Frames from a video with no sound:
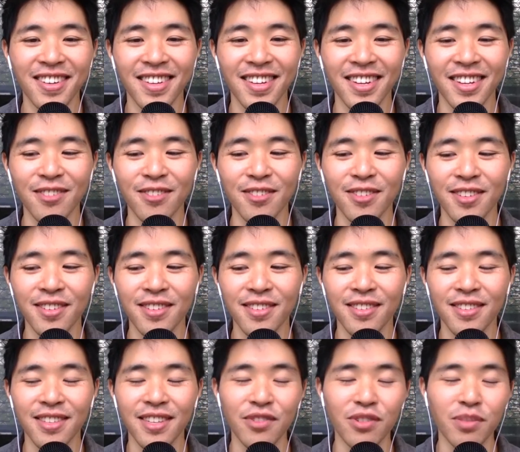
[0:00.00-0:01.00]
And there's
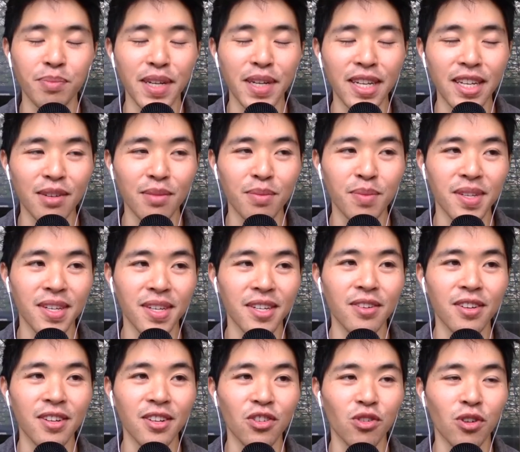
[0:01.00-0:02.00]
different mediums that you
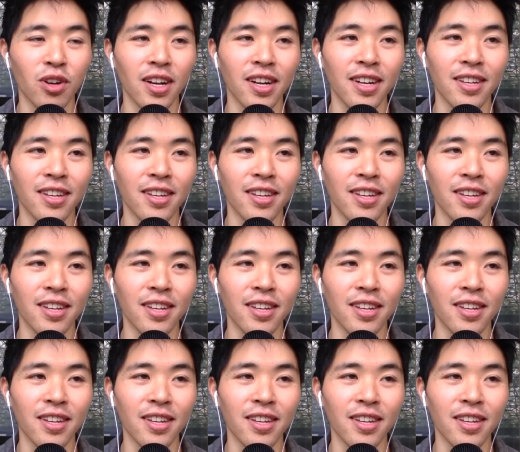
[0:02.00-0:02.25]
can try.